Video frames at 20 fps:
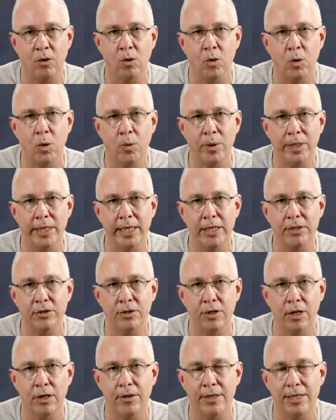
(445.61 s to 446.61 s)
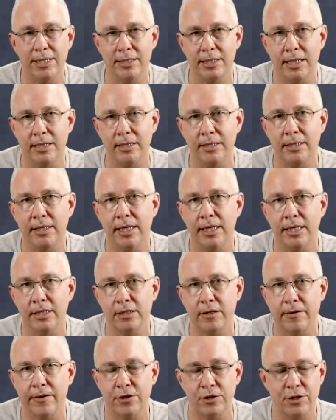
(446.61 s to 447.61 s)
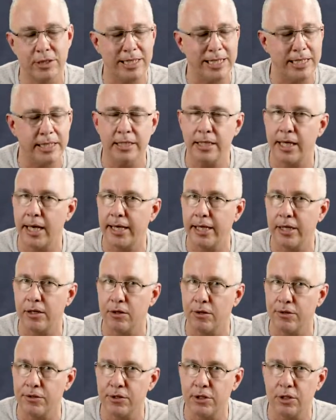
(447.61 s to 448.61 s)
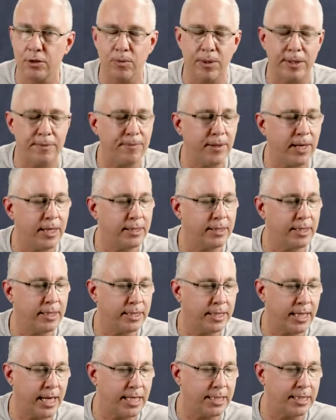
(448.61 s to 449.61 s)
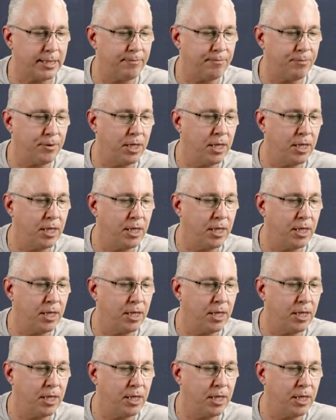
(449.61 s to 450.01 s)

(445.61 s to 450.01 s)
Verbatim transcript: All we need to know is that the acceleration is a constant one at this case.